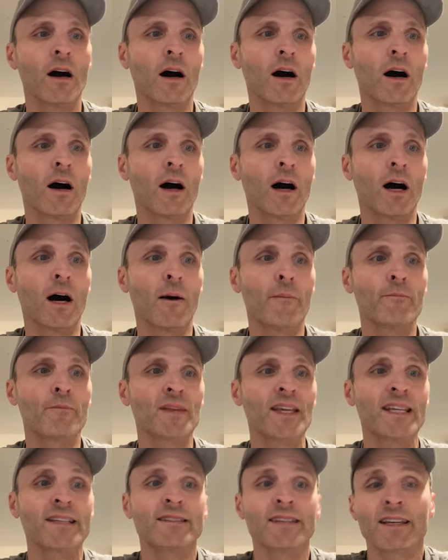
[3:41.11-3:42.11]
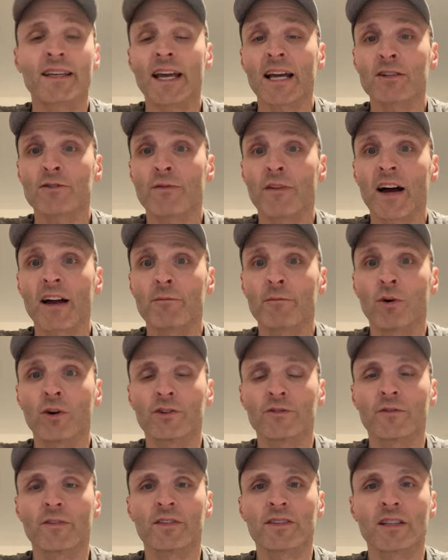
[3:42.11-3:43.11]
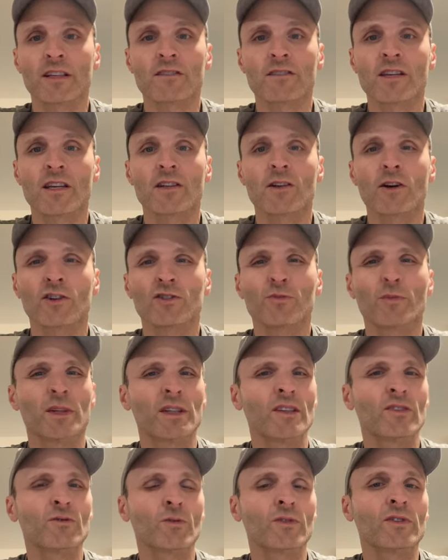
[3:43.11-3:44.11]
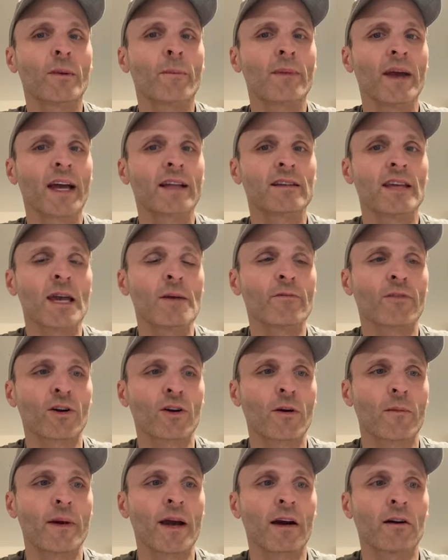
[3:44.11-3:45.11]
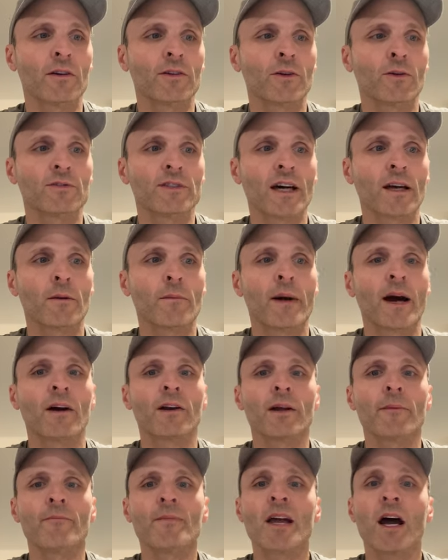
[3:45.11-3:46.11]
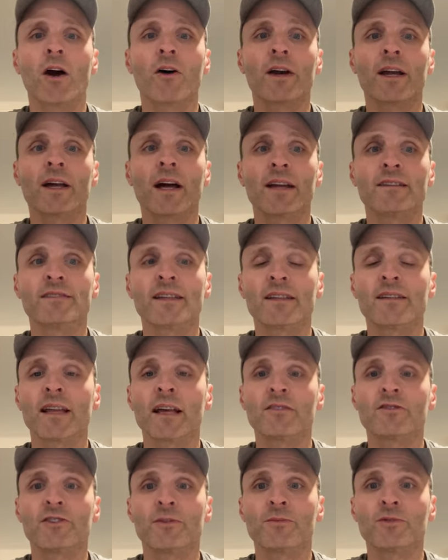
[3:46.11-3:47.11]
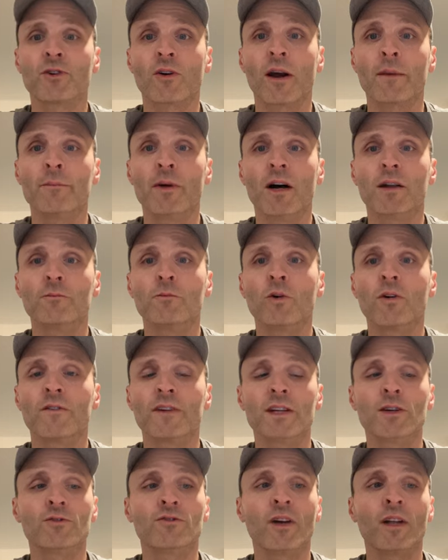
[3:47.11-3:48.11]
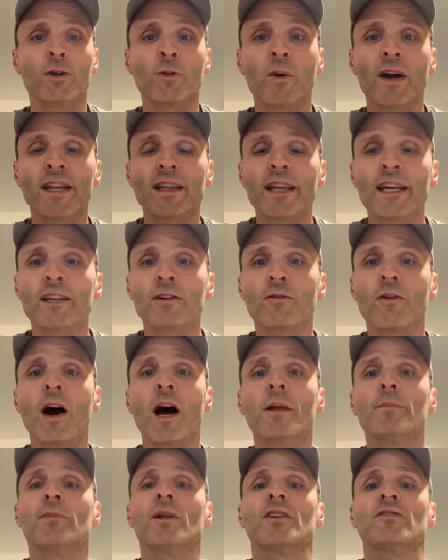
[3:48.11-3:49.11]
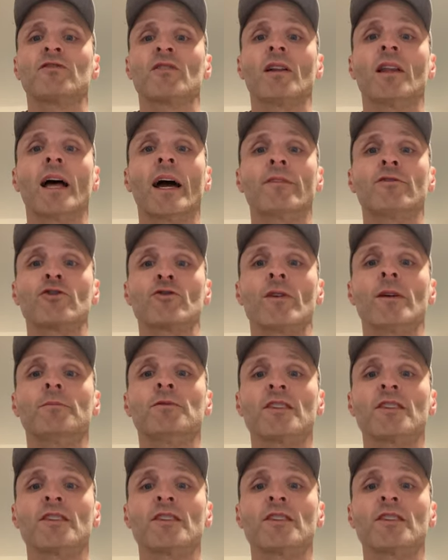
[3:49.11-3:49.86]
Um, he did catch five balls for 16 yards, but this was a bad game for Kamara, no doubt about it. All right, guys, hit that subscribe button. More videos on the way later on, plus the live stream.